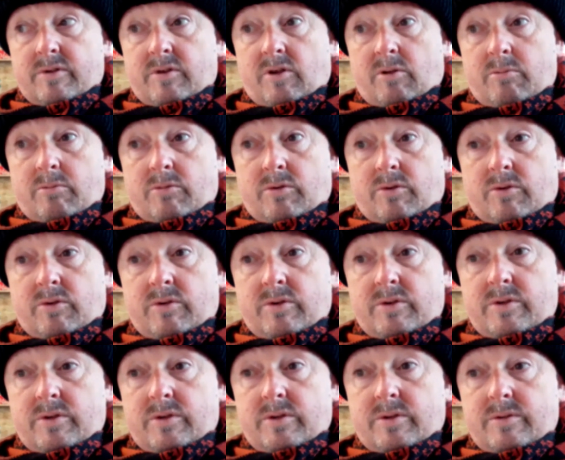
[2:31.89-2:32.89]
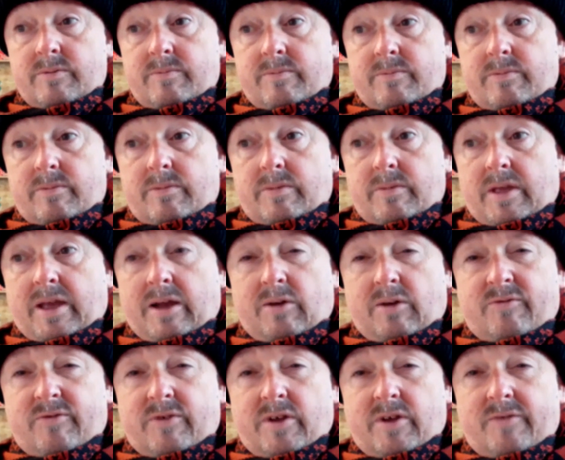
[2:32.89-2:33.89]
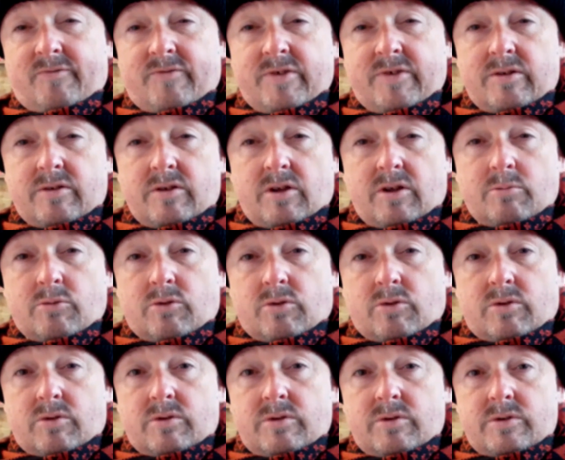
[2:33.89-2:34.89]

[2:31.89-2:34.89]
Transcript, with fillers: a lot more healthier. I feel a lot more